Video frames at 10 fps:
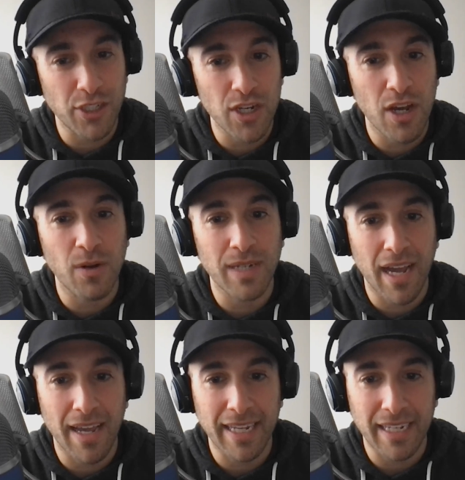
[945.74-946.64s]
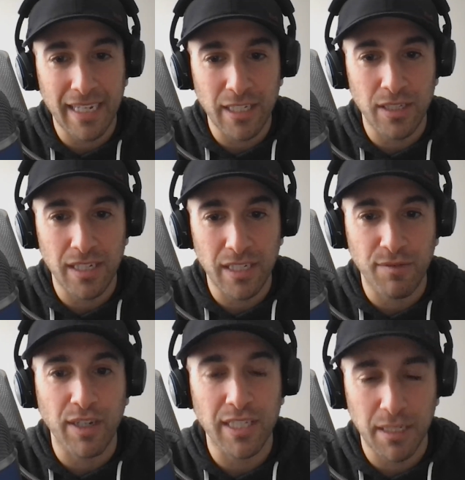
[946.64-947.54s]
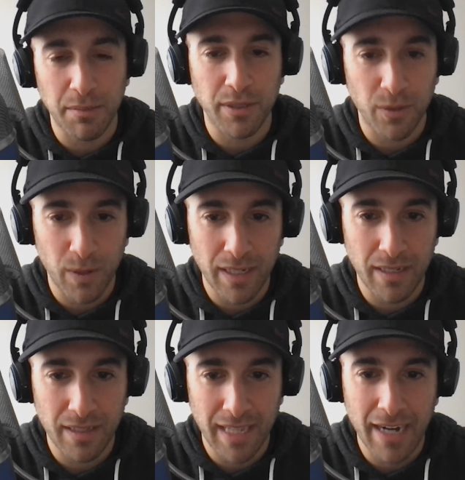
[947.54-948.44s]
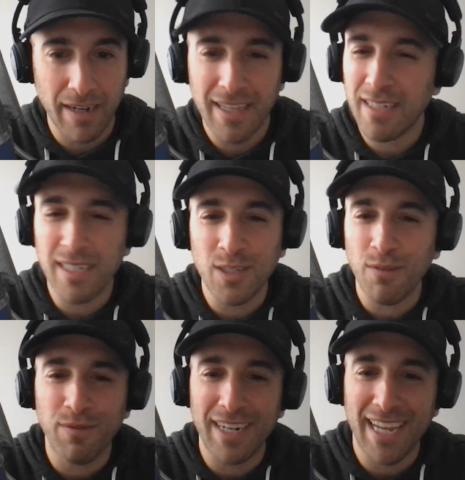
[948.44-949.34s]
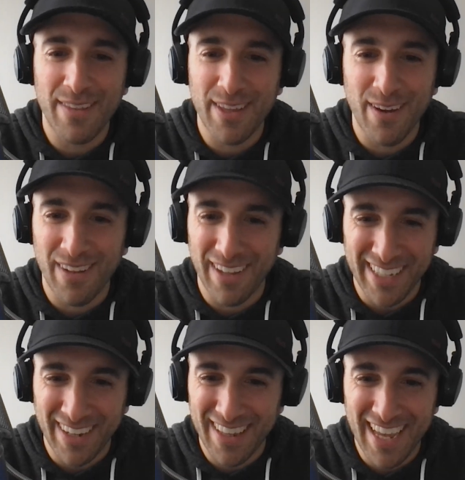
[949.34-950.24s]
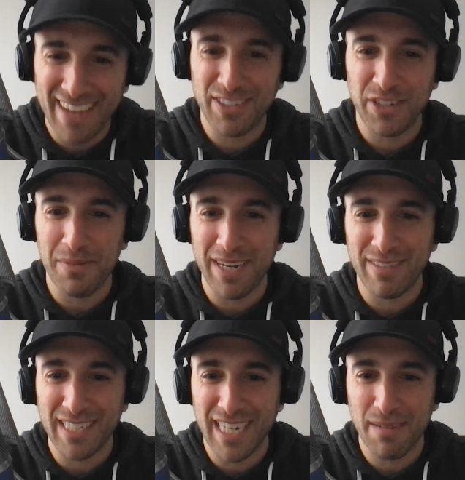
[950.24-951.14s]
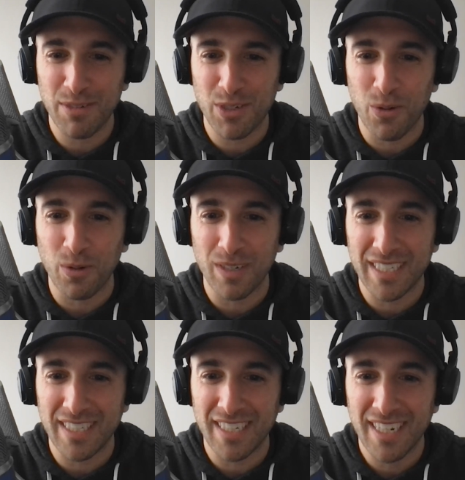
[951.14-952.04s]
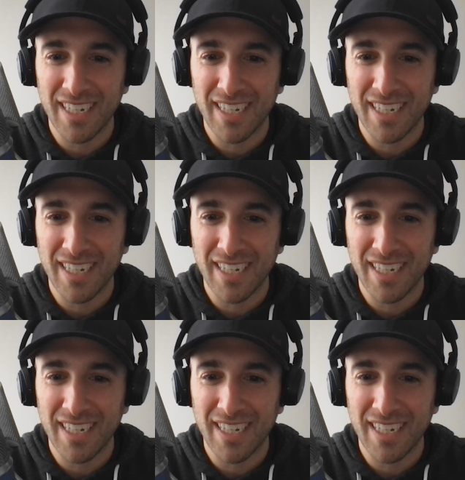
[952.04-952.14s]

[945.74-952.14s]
Snow dying is very similar to when the Harry. It's so funny how they all like, they have so many of the same stories.